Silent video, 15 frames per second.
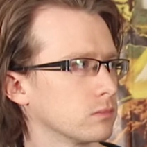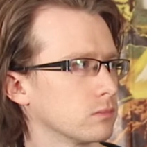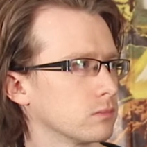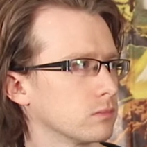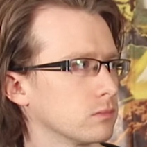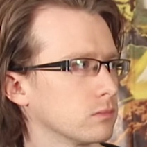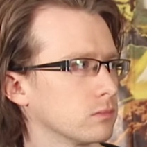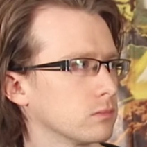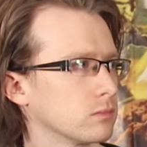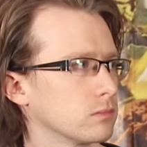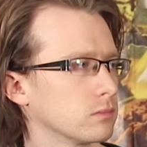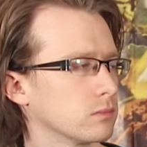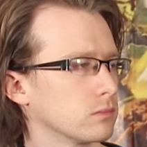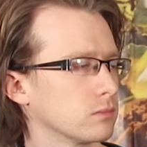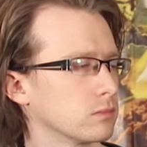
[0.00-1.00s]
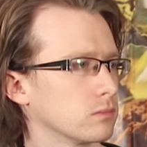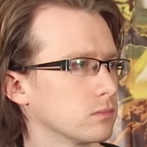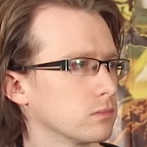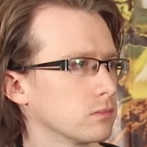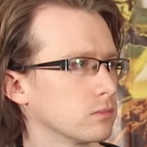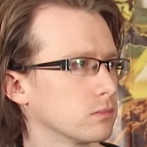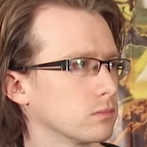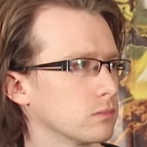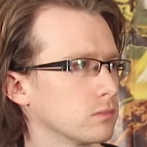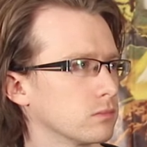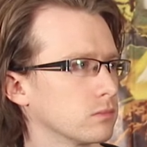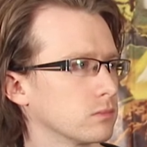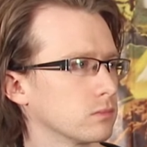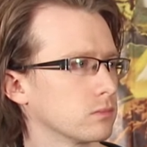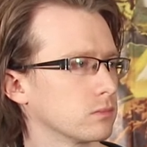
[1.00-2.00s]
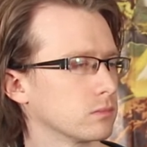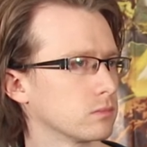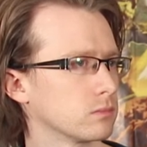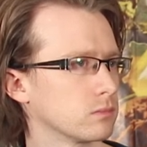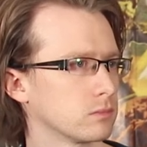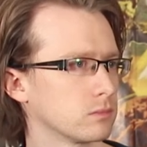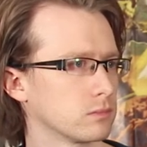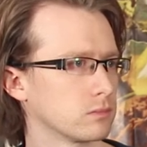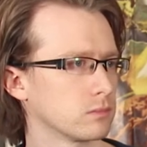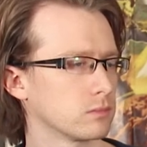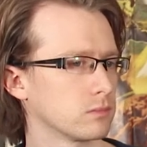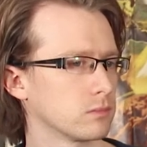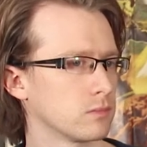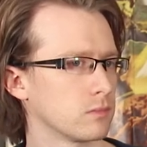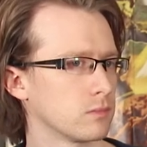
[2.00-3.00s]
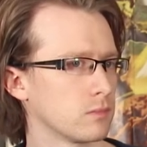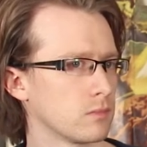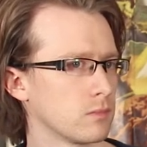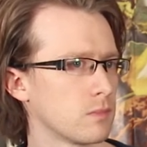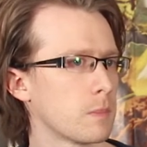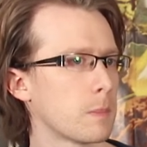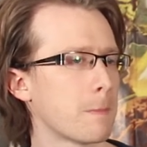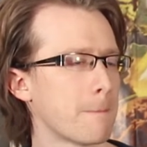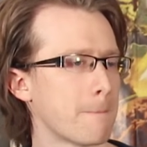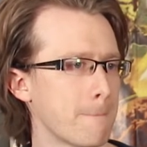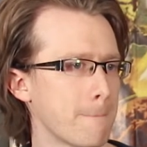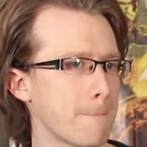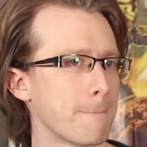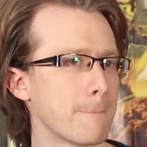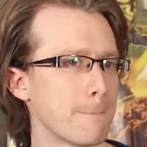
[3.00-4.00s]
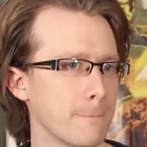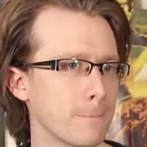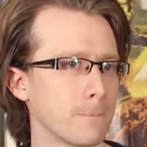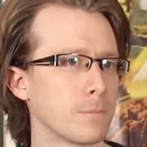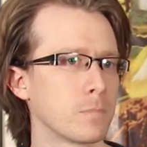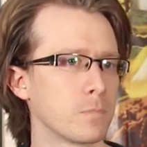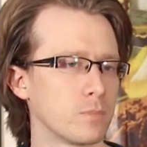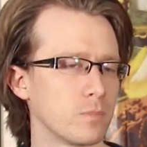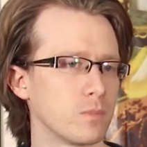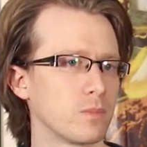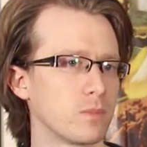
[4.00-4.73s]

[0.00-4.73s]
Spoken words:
(not speaking)